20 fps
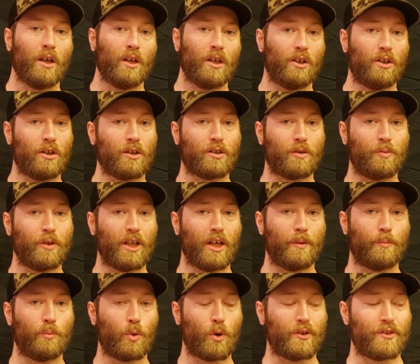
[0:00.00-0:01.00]
He hooked me
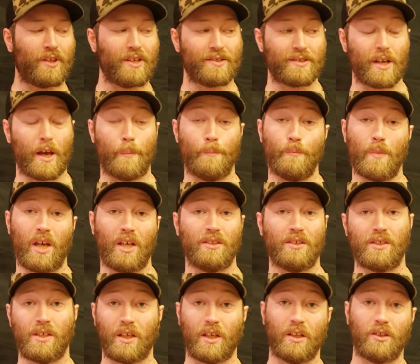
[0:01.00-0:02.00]
up with this
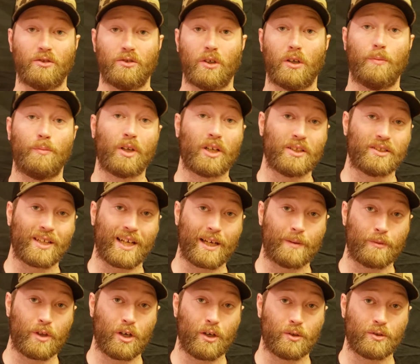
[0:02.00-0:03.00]
amazing intro because I
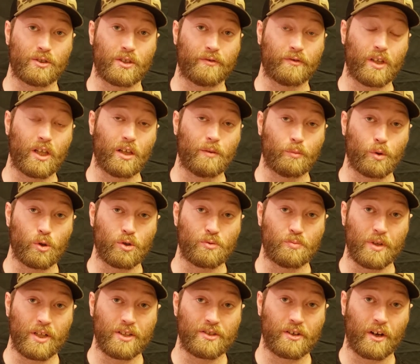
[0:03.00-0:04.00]
am the host of Geek Boots
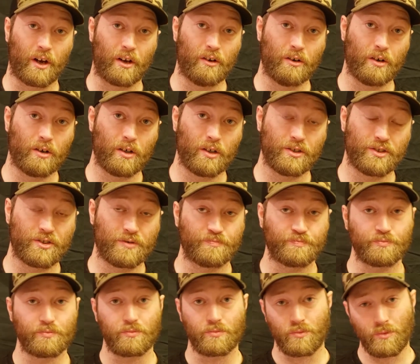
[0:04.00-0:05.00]
Military Nerds.
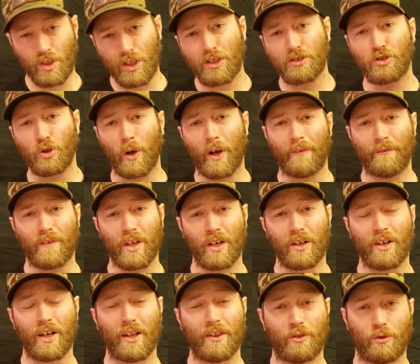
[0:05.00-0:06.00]
So I
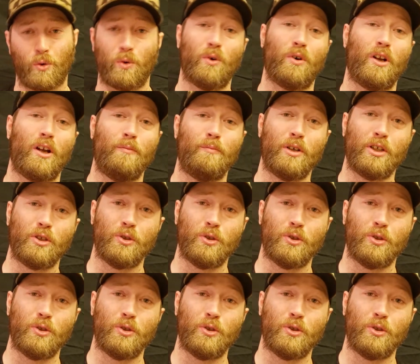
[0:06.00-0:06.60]
figured I'd throw it on my